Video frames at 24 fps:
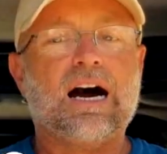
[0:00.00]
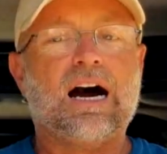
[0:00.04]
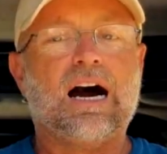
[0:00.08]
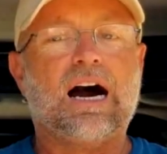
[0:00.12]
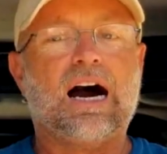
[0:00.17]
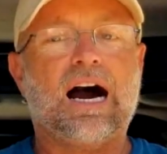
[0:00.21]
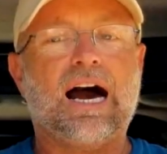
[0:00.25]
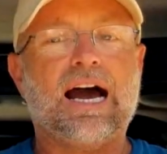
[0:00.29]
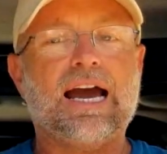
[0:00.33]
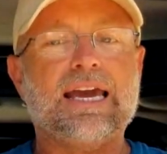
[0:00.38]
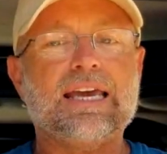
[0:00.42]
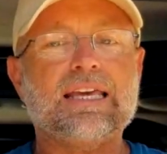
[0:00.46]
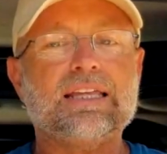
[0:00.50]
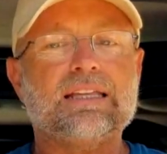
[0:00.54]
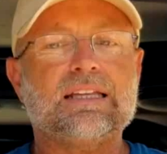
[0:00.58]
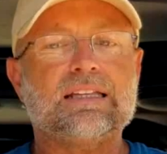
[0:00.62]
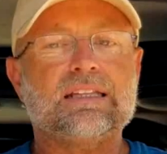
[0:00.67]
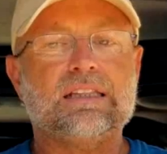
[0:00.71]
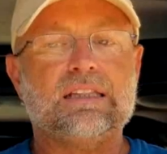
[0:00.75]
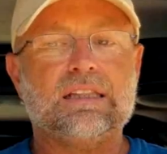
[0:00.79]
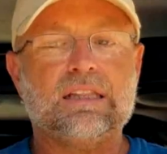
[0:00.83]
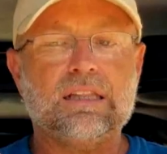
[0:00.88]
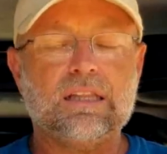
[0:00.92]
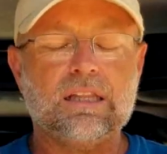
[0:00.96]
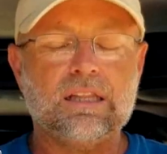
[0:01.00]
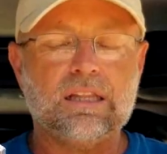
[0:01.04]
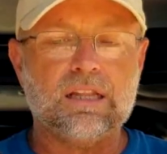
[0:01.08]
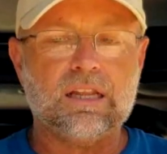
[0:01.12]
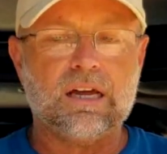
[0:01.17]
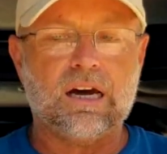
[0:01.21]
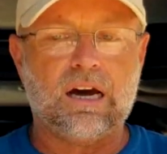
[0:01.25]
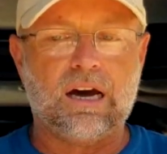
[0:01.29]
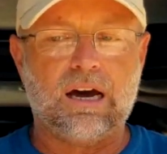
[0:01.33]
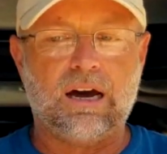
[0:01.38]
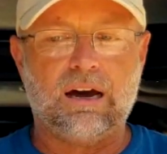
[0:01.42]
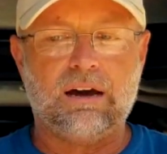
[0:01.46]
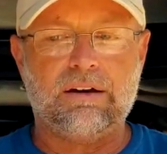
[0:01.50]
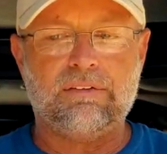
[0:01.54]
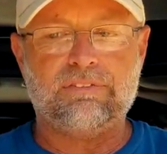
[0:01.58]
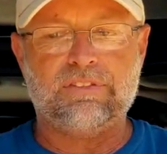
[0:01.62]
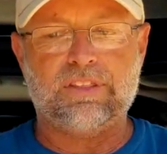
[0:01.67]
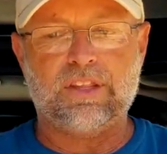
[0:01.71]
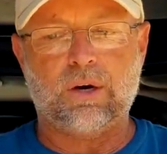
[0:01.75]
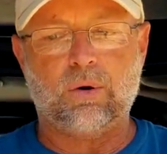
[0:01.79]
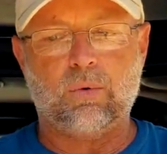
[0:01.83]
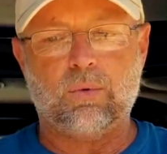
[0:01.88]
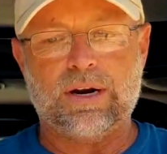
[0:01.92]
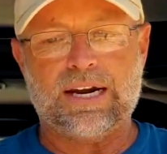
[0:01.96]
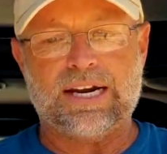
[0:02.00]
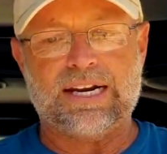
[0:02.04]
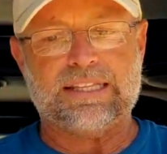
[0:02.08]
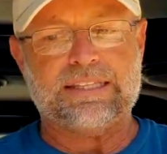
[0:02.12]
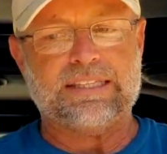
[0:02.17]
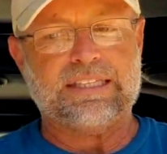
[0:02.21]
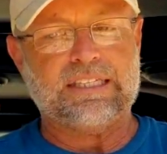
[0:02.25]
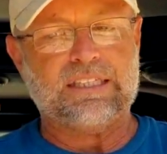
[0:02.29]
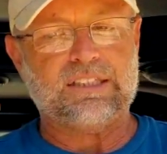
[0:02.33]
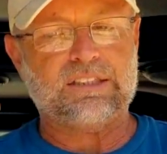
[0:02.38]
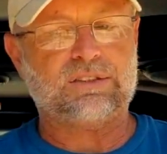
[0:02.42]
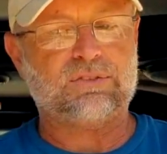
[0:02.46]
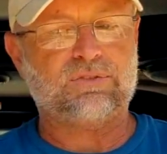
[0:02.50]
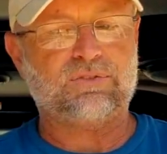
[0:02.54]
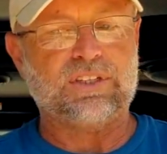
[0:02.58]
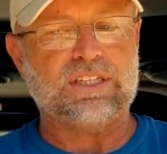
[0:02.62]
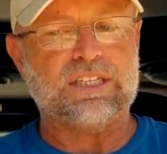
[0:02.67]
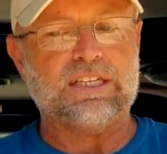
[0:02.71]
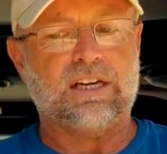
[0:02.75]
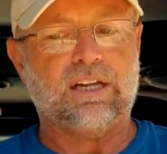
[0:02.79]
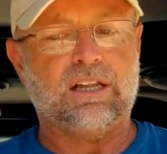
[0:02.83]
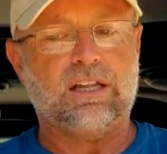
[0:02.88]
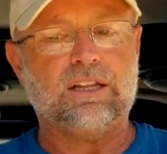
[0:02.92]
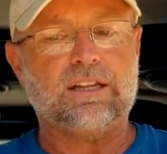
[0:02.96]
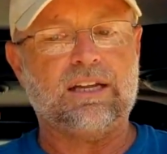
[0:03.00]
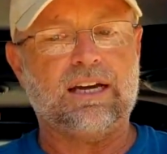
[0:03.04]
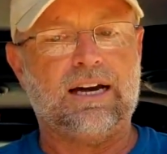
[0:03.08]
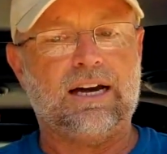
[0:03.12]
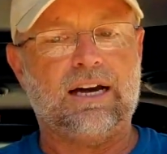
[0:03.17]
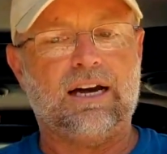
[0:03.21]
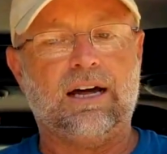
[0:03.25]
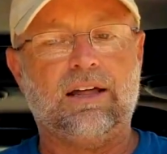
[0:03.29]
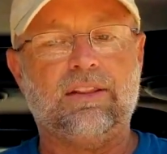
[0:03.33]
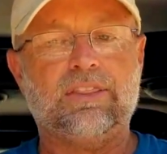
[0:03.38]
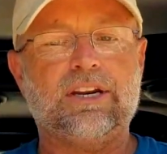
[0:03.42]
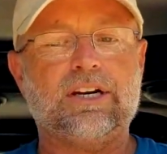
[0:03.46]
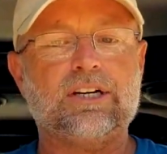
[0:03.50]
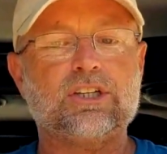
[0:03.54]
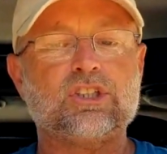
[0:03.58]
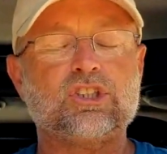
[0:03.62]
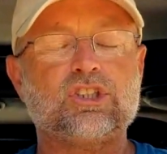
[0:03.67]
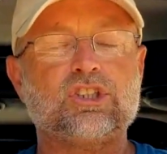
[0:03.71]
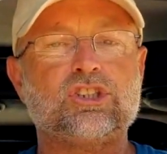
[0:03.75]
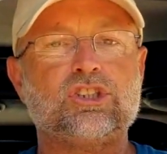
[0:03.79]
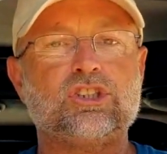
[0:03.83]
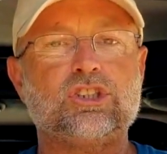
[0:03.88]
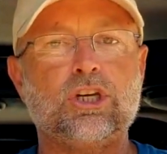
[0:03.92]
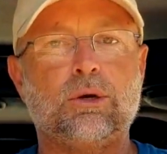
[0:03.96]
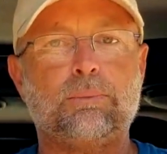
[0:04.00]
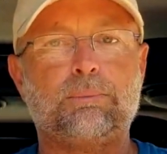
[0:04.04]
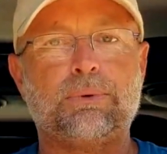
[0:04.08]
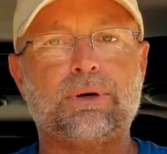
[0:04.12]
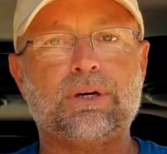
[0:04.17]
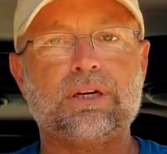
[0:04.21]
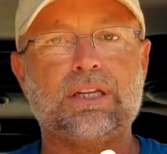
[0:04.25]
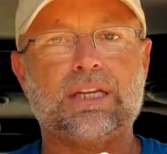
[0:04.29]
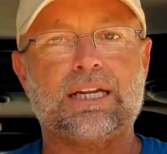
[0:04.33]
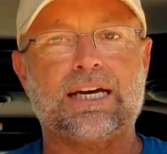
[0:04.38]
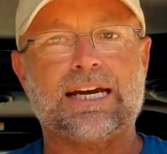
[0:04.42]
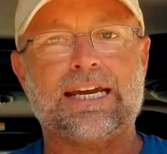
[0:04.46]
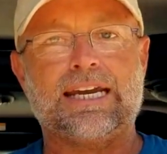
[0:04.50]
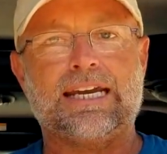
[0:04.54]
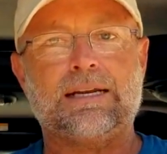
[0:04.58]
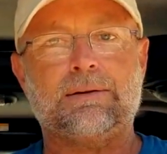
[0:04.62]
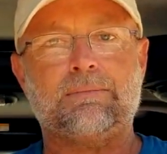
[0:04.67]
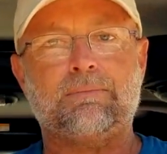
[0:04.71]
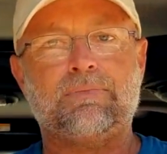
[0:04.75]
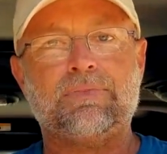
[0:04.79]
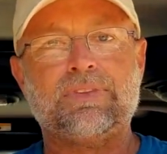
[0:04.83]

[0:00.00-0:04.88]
I love the way these feel. They're super light.